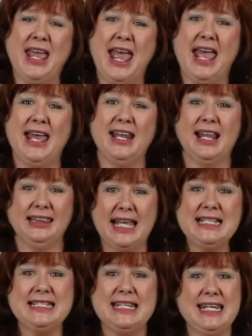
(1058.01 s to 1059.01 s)
And
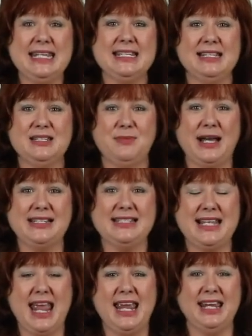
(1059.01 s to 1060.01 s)
let's end by
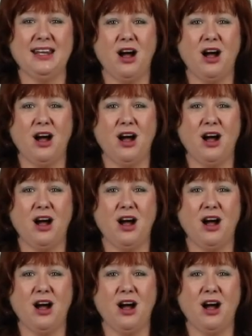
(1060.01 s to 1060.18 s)
saying